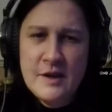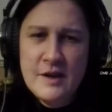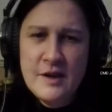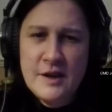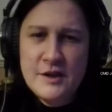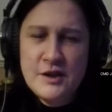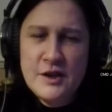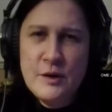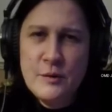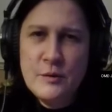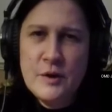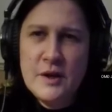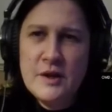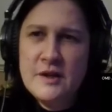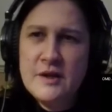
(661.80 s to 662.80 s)
and you know
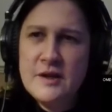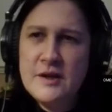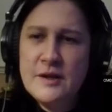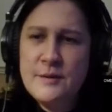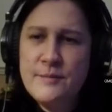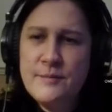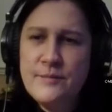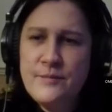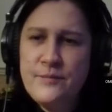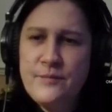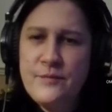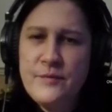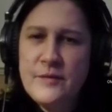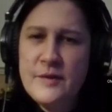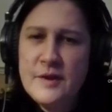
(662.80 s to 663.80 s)
what? Um,
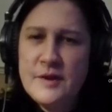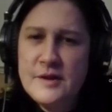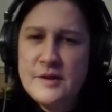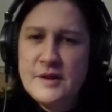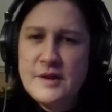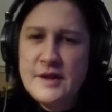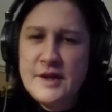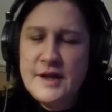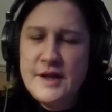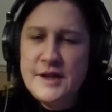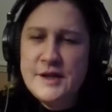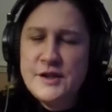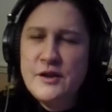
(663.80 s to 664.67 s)
it's